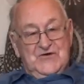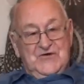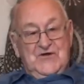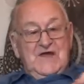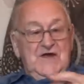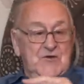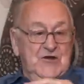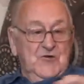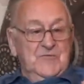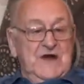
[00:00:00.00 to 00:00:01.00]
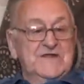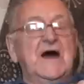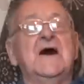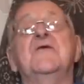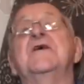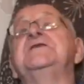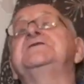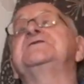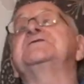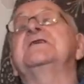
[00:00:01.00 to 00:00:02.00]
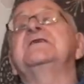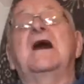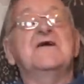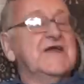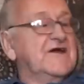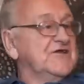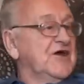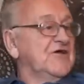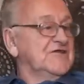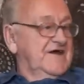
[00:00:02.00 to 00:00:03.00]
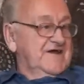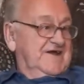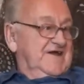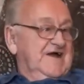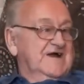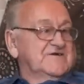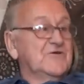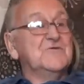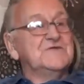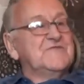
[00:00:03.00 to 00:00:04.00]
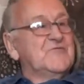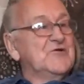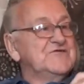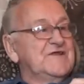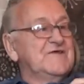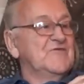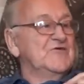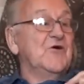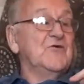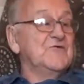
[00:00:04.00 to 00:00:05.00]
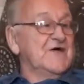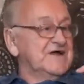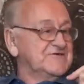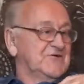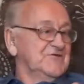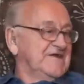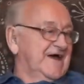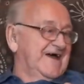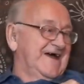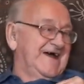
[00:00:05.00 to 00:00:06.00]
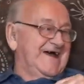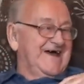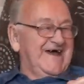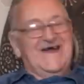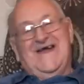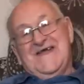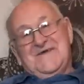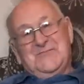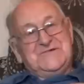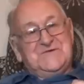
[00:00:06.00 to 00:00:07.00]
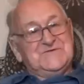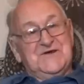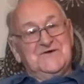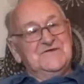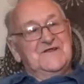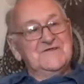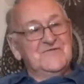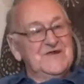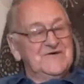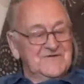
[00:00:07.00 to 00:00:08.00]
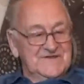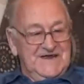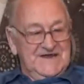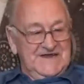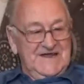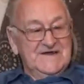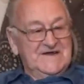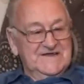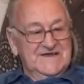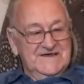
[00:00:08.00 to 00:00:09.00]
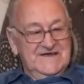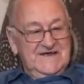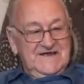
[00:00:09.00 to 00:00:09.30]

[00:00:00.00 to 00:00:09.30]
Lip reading: door, and we'd go back. Now then, she said, how they gone on? I said, oh, they've won. Oh, that's good. But she was a good, lovely old lady, yeah.